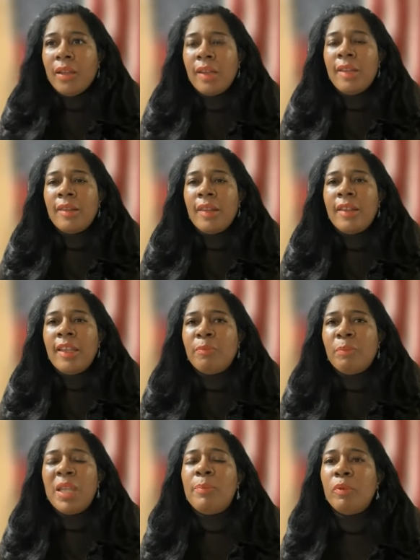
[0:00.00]
th th these
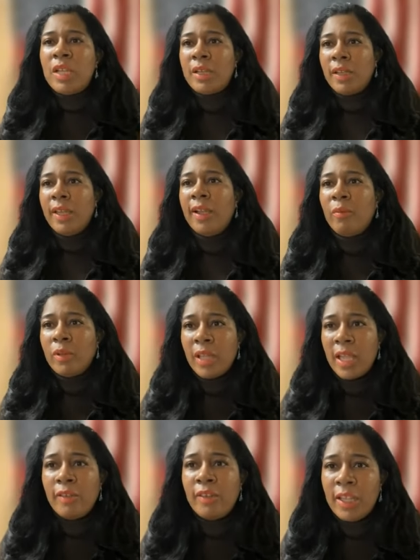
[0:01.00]
people didn't care when
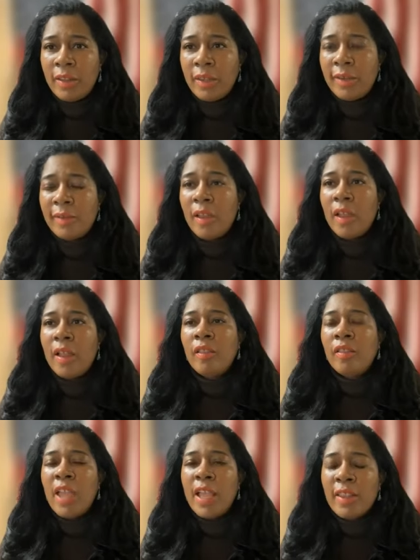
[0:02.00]
they did this.
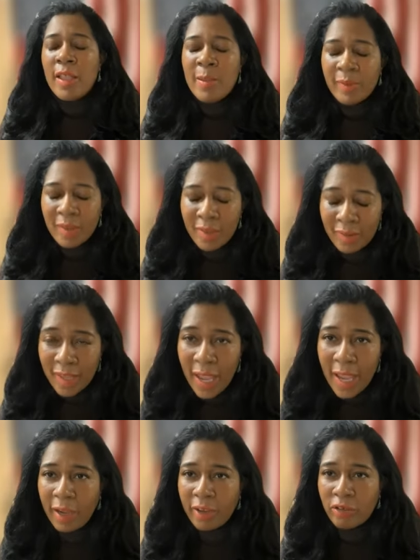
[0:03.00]
Th th it was, it's a
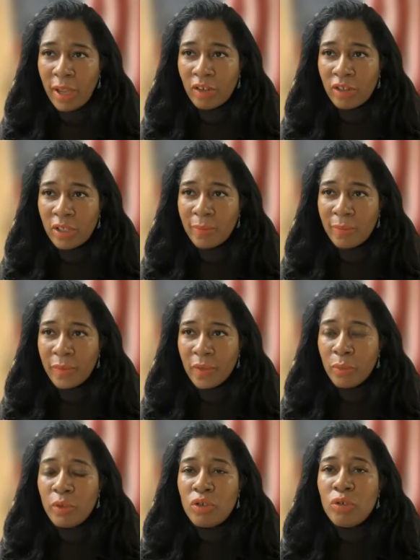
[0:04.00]
chaos strategy.
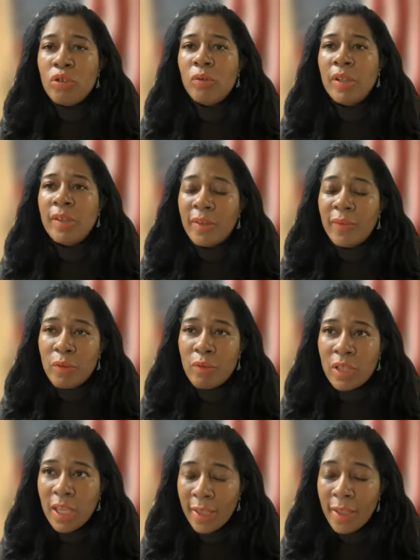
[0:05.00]
What you do is if you
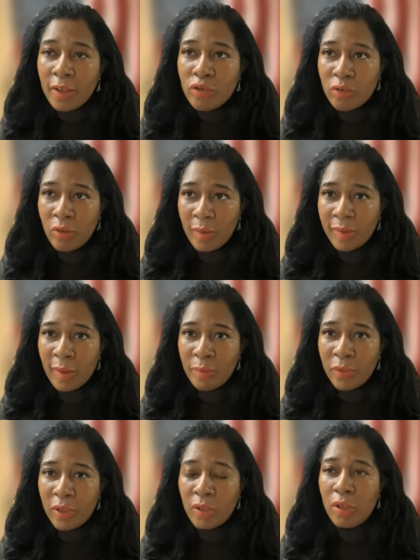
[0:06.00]
can't control
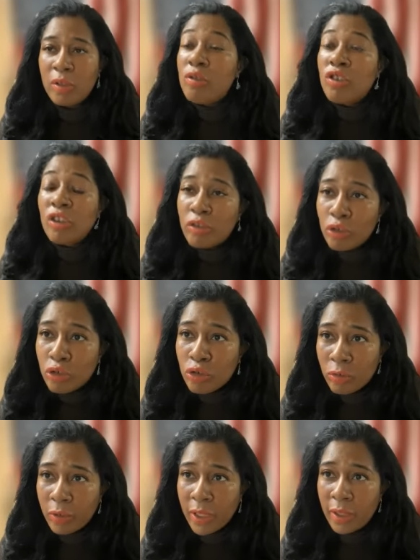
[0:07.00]
something, you just
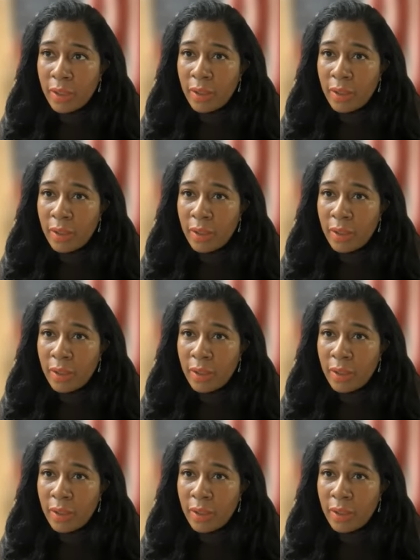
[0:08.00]
destroy it.